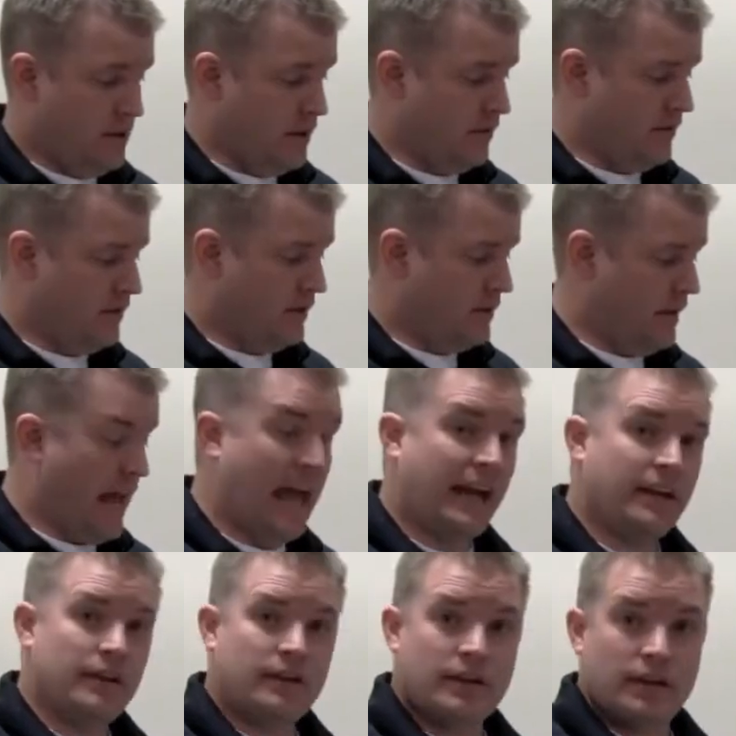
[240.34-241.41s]
If it
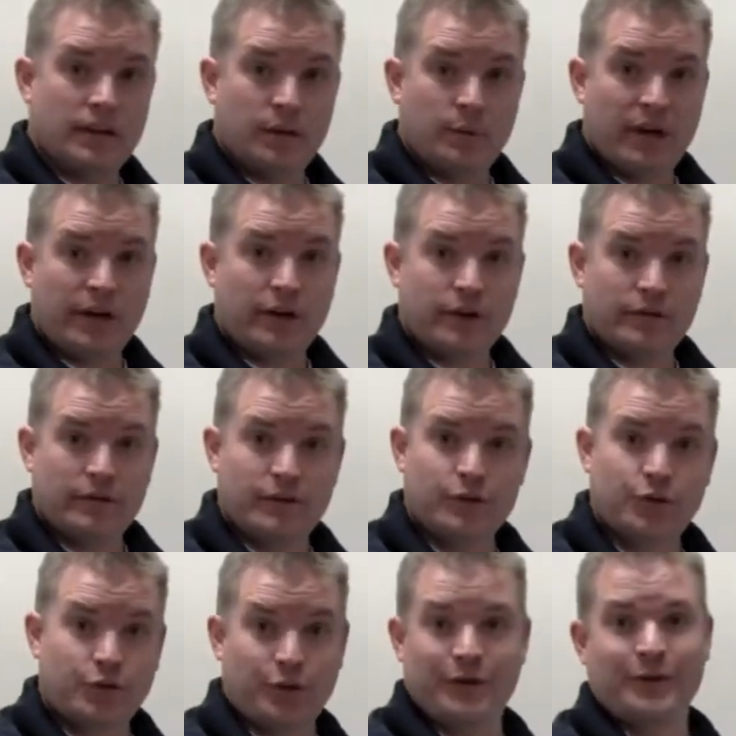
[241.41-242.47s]
hadn't, then you better
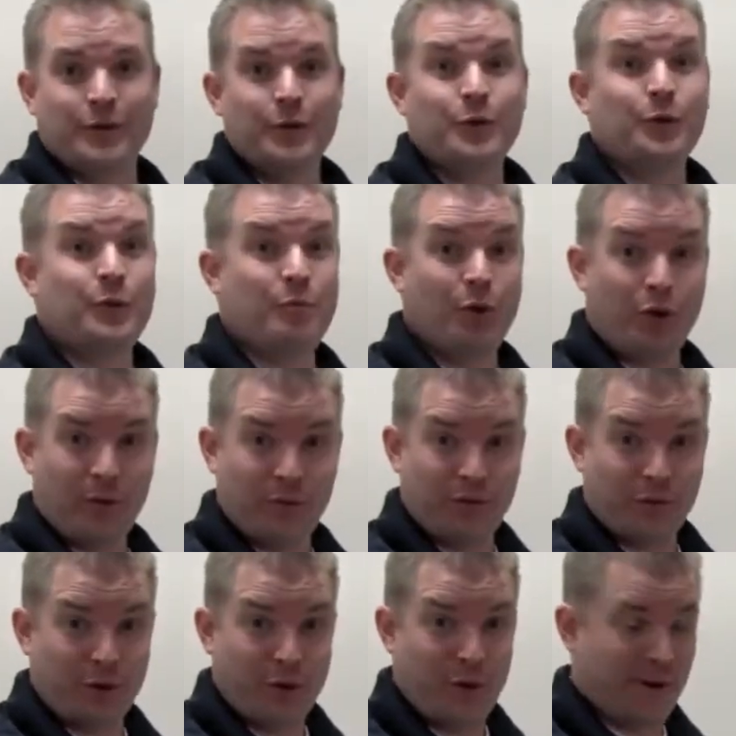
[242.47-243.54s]
do the report
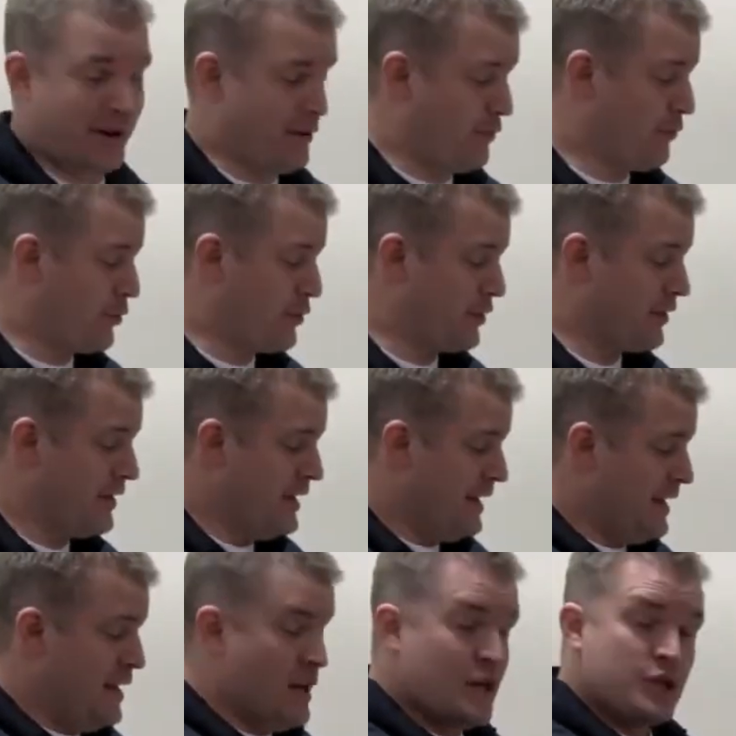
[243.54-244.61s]
before going any further.
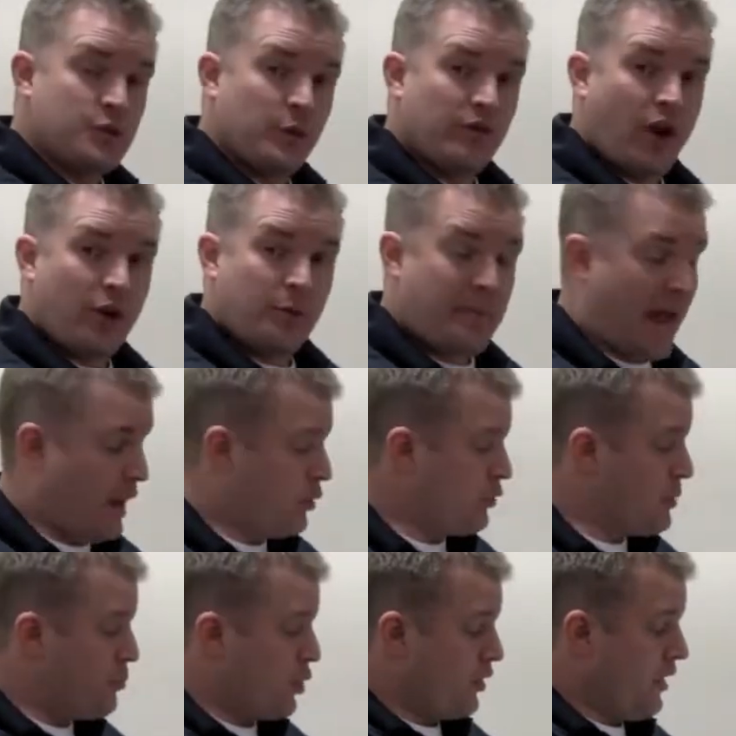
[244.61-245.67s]
So we've got our panel
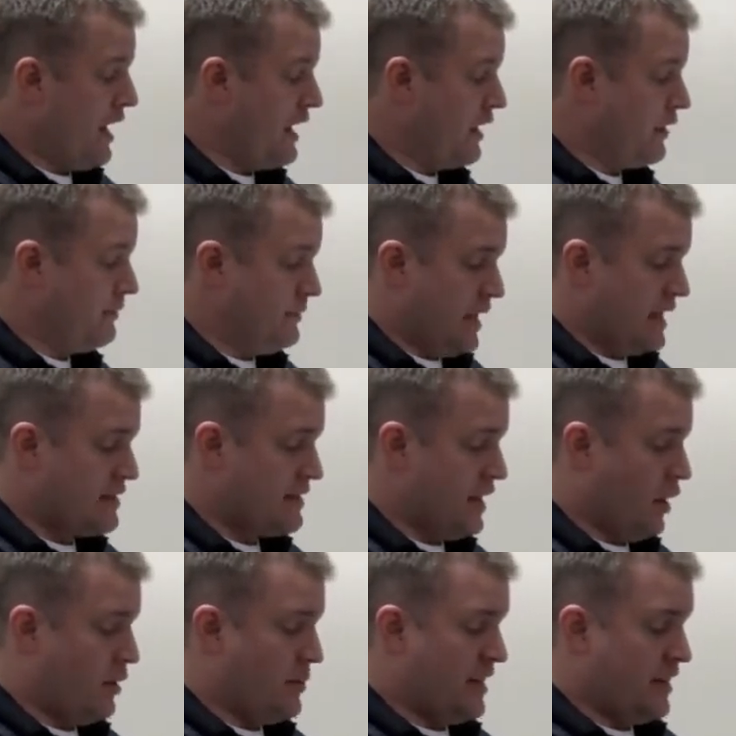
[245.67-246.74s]
report right here. It's
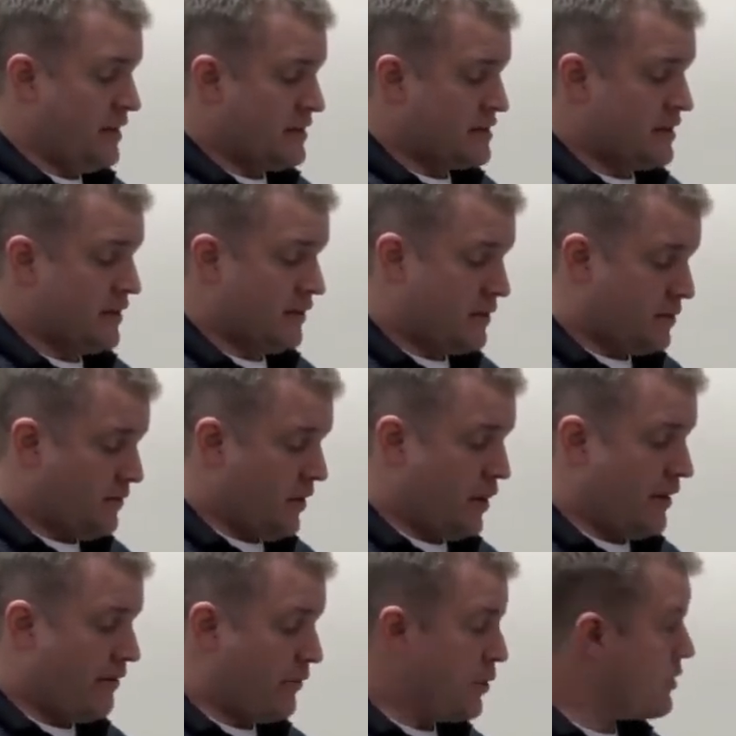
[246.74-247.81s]
telling me that in this
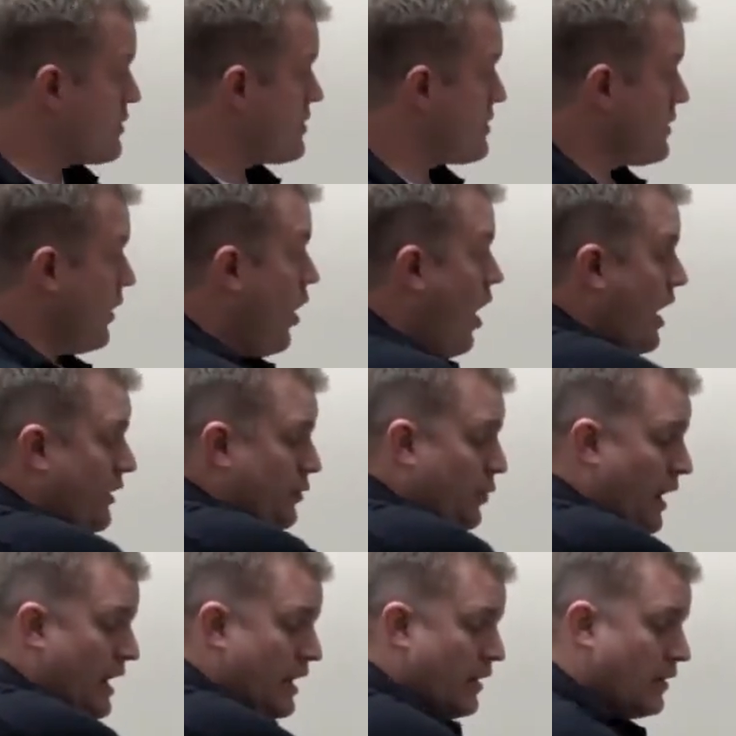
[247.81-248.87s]
very first slot
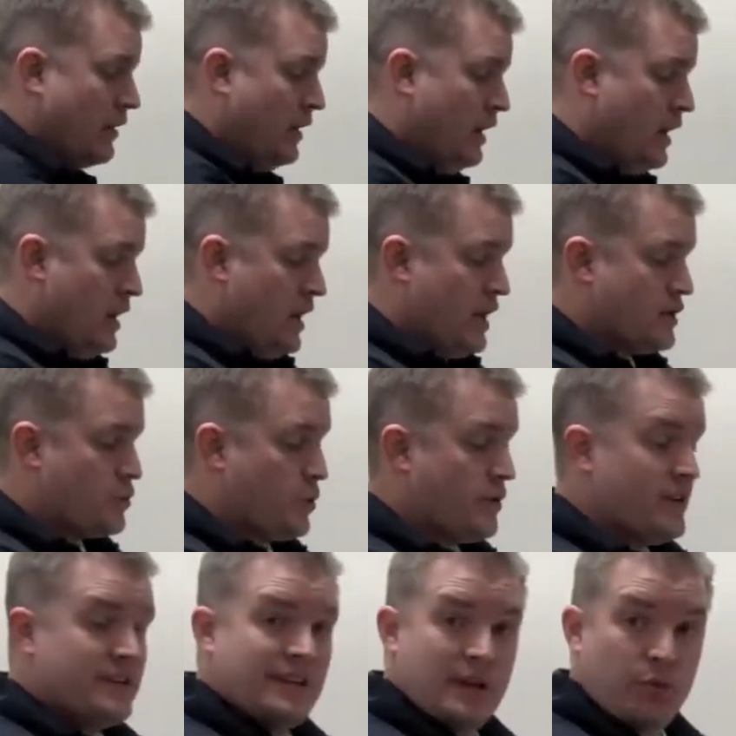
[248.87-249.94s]
right here is where
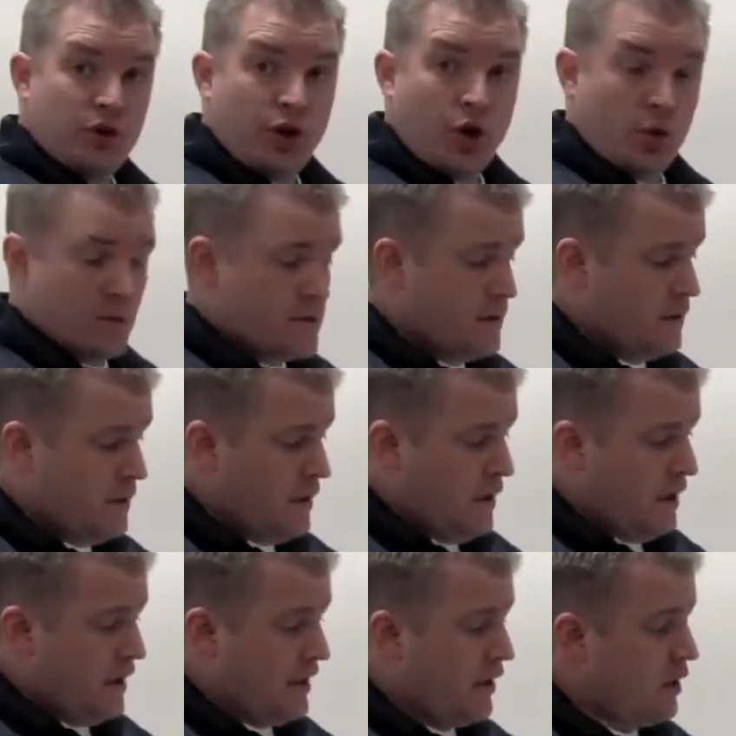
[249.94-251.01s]
the dimmer goes.
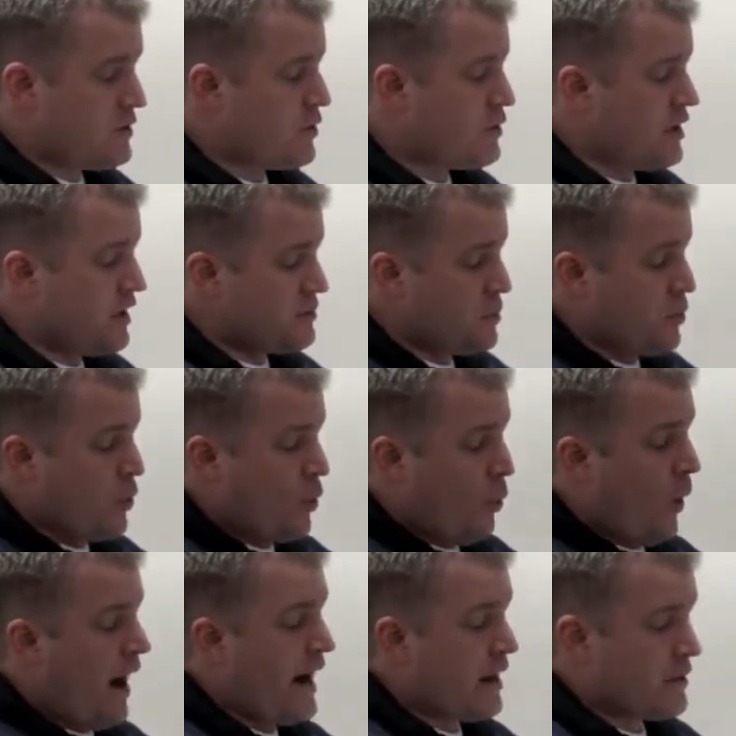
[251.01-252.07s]
And it also tells me what
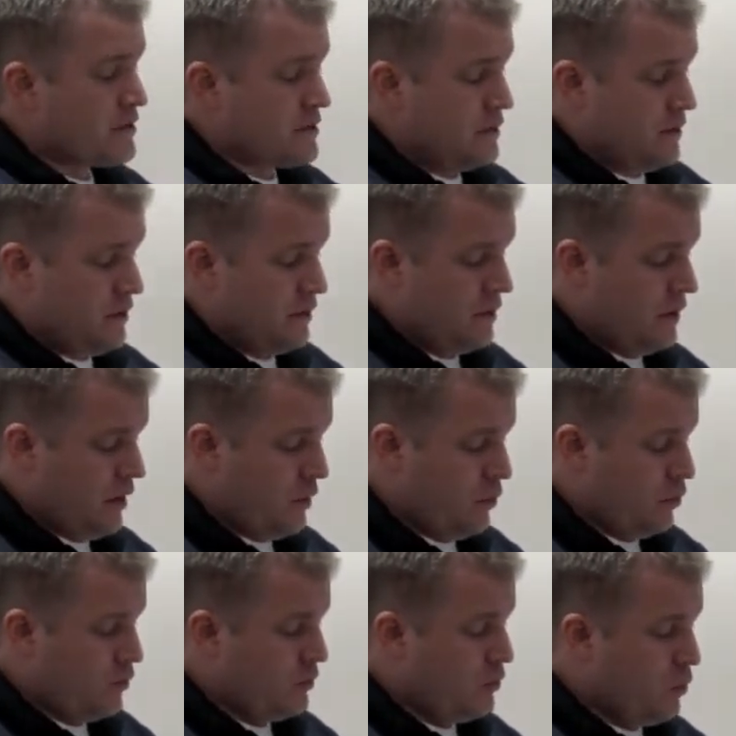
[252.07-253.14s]

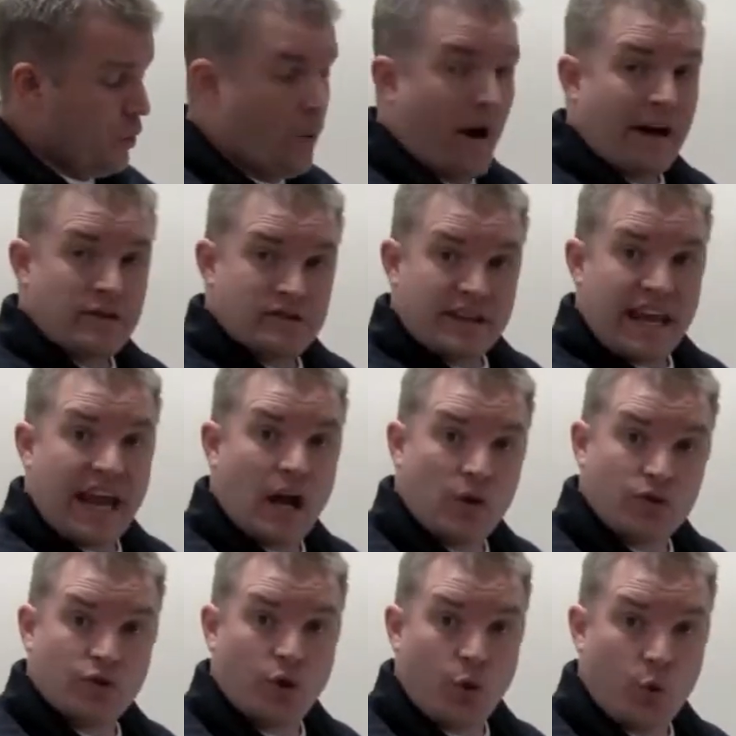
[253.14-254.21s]
wires in the
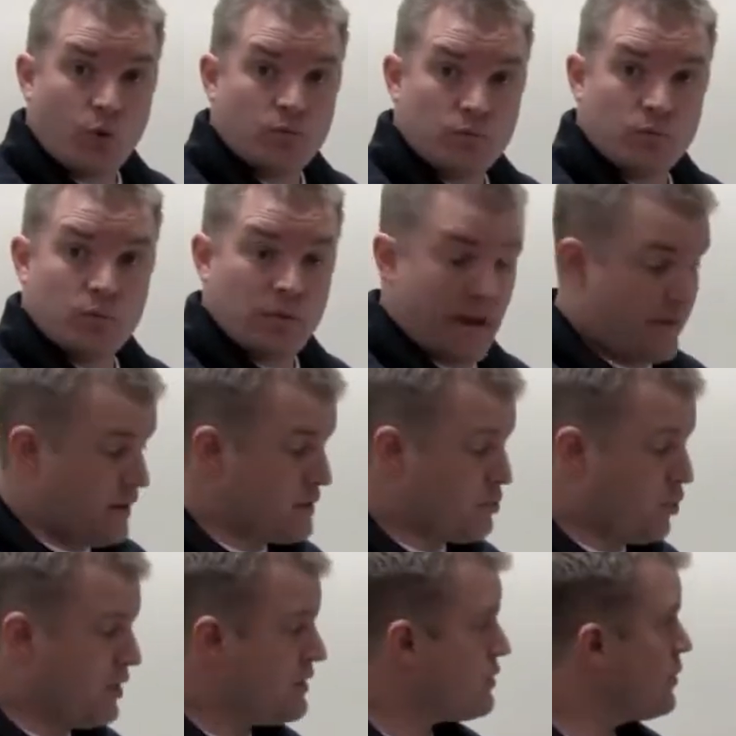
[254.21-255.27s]
house go at this point.